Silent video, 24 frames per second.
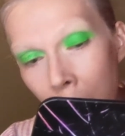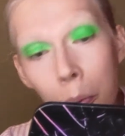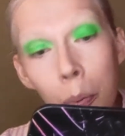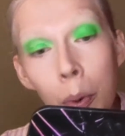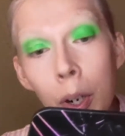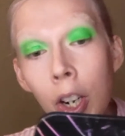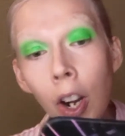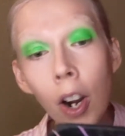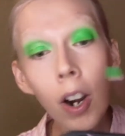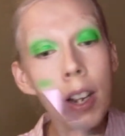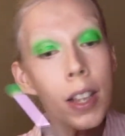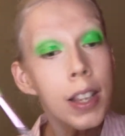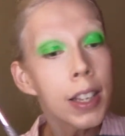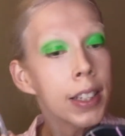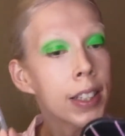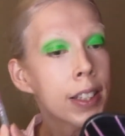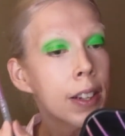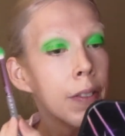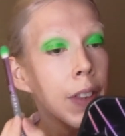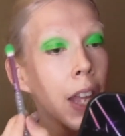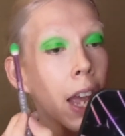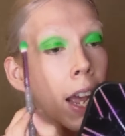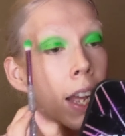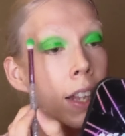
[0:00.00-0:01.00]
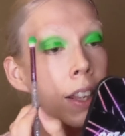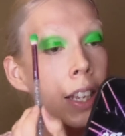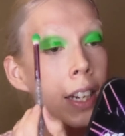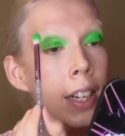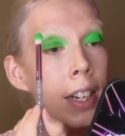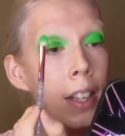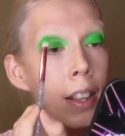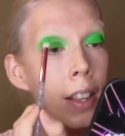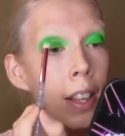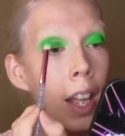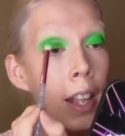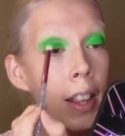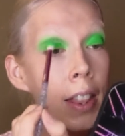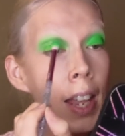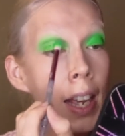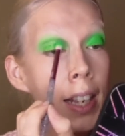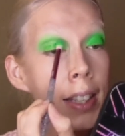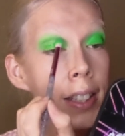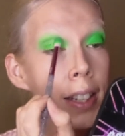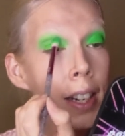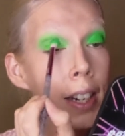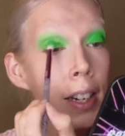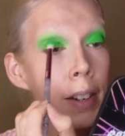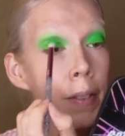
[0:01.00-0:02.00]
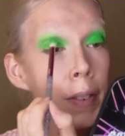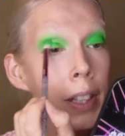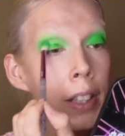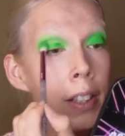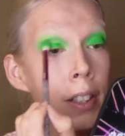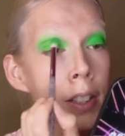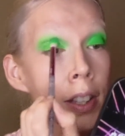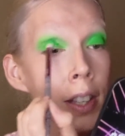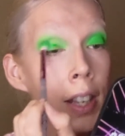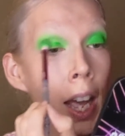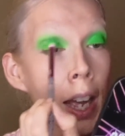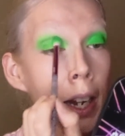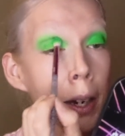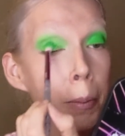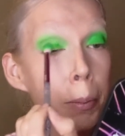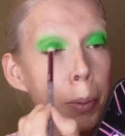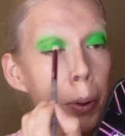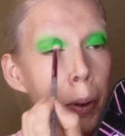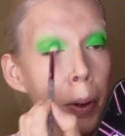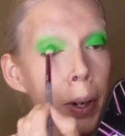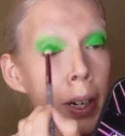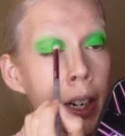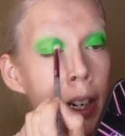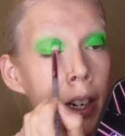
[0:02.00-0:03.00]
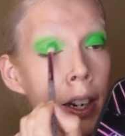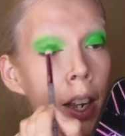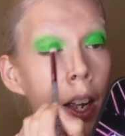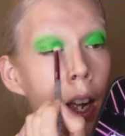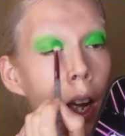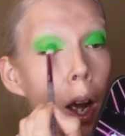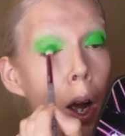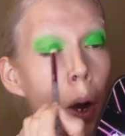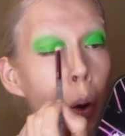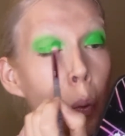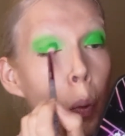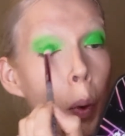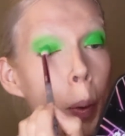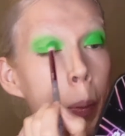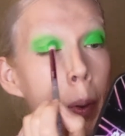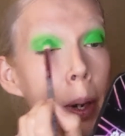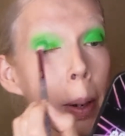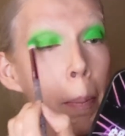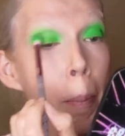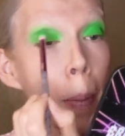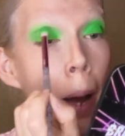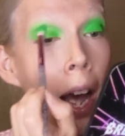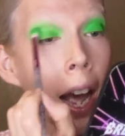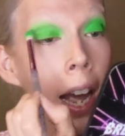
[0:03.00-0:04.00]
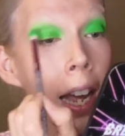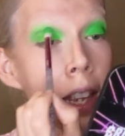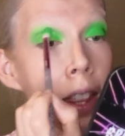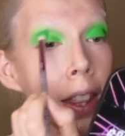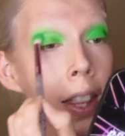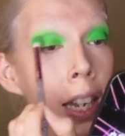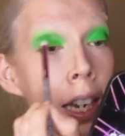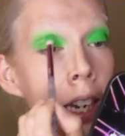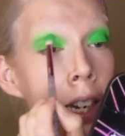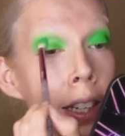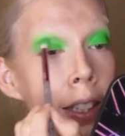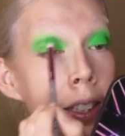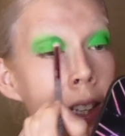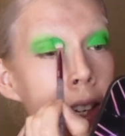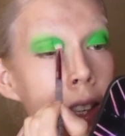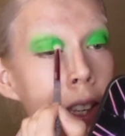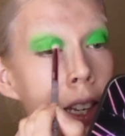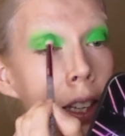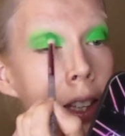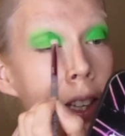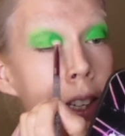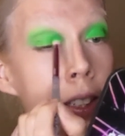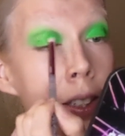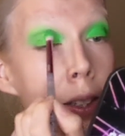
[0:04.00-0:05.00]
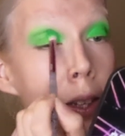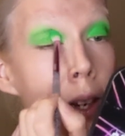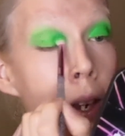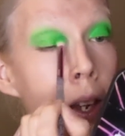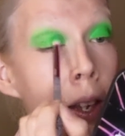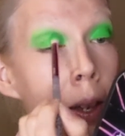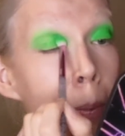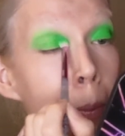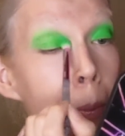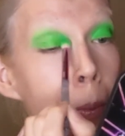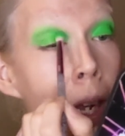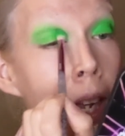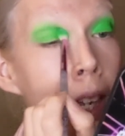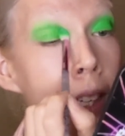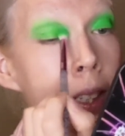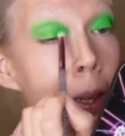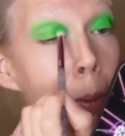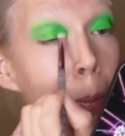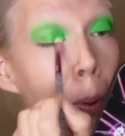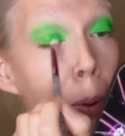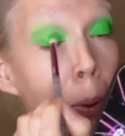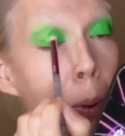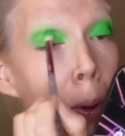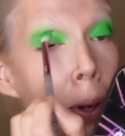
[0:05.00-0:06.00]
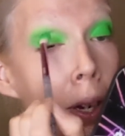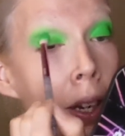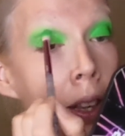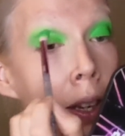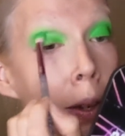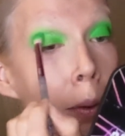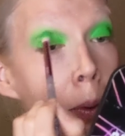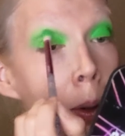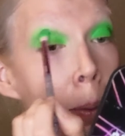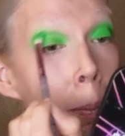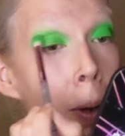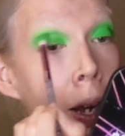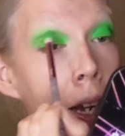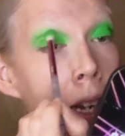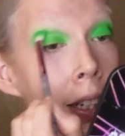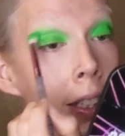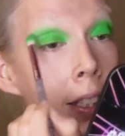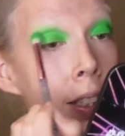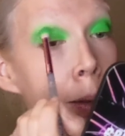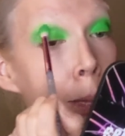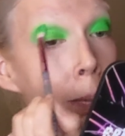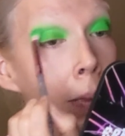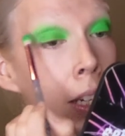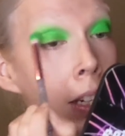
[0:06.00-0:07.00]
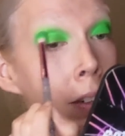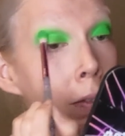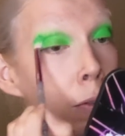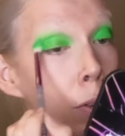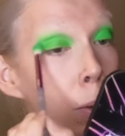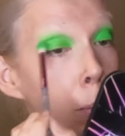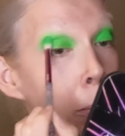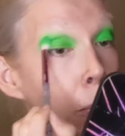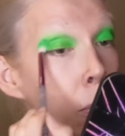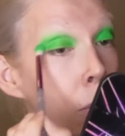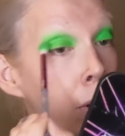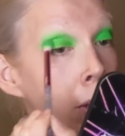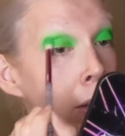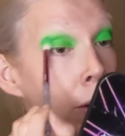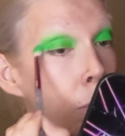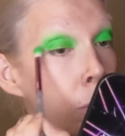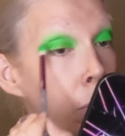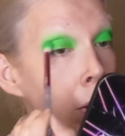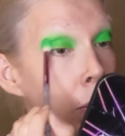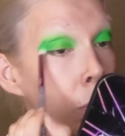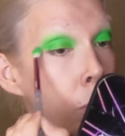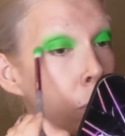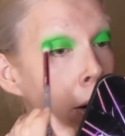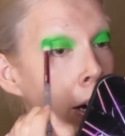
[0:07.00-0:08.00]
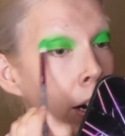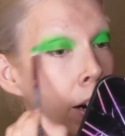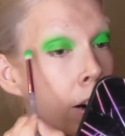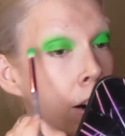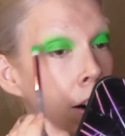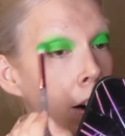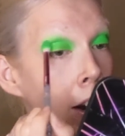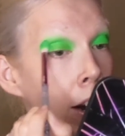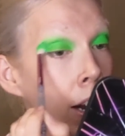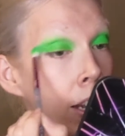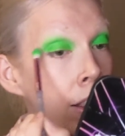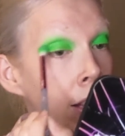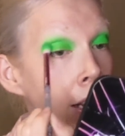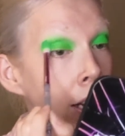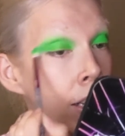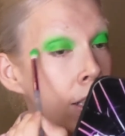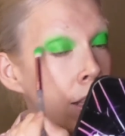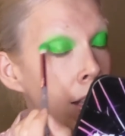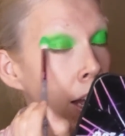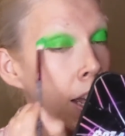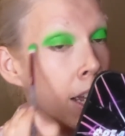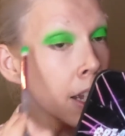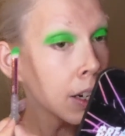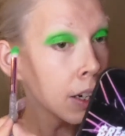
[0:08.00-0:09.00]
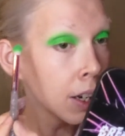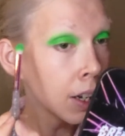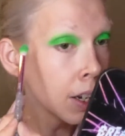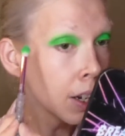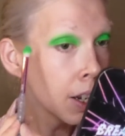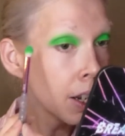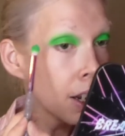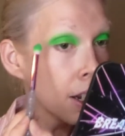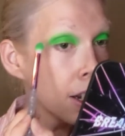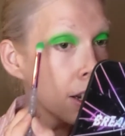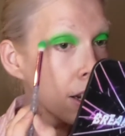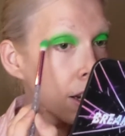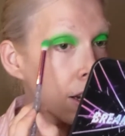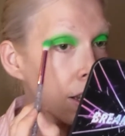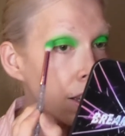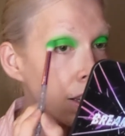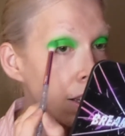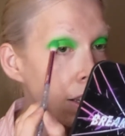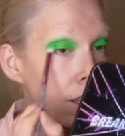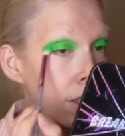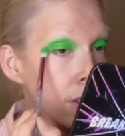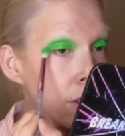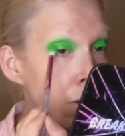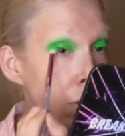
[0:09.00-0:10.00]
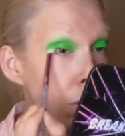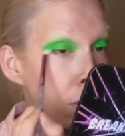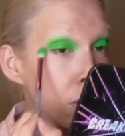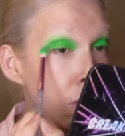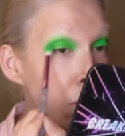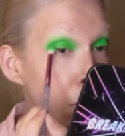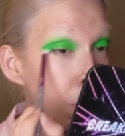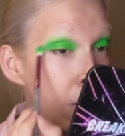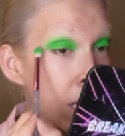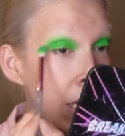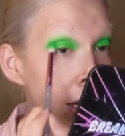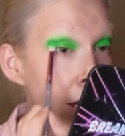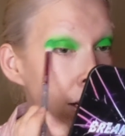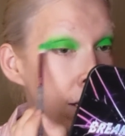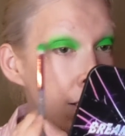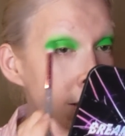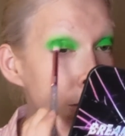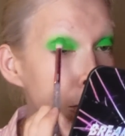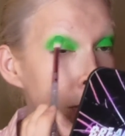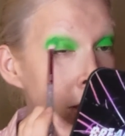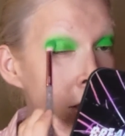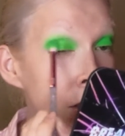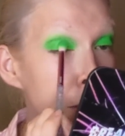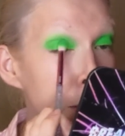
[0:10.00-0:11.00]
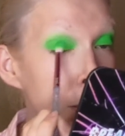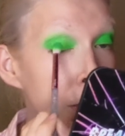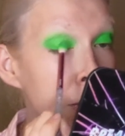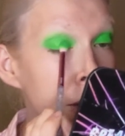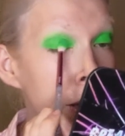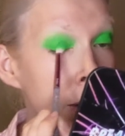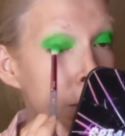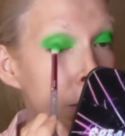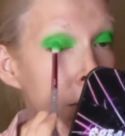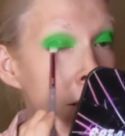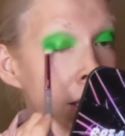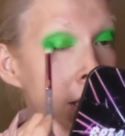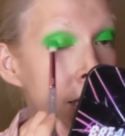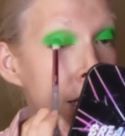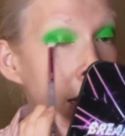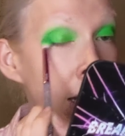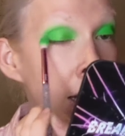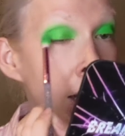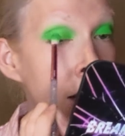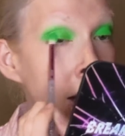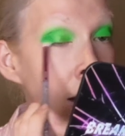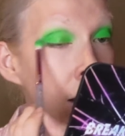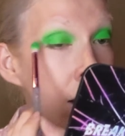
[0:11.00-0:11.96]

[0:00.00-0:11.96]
regardless of that, like that's not even that important. When we buy things, I think it's important that we buy something for more than one wear. I think that social media has reached a point where it's like,